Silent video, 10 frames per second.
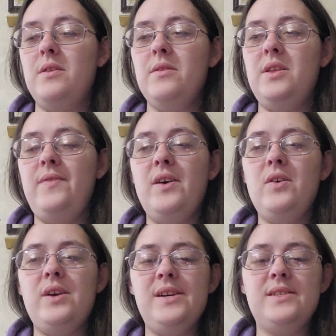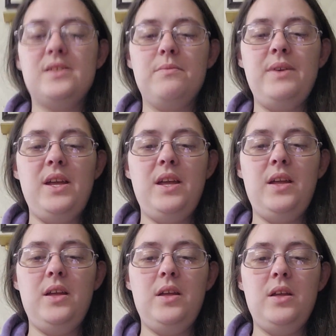this video is gonna
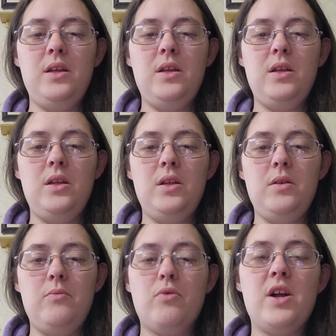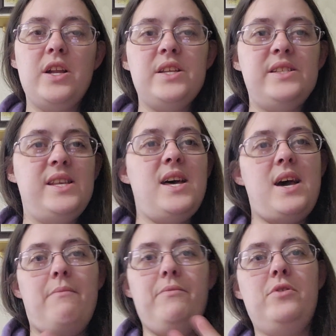be projects that
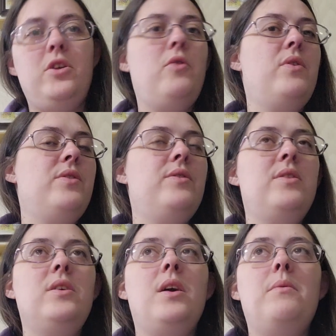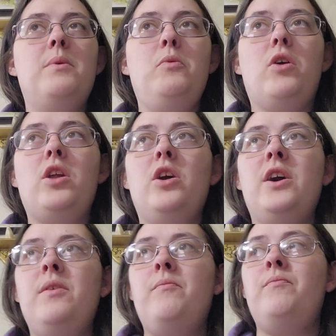I'm doing and working
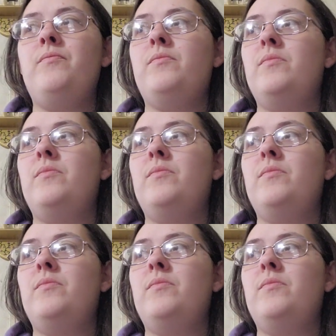on.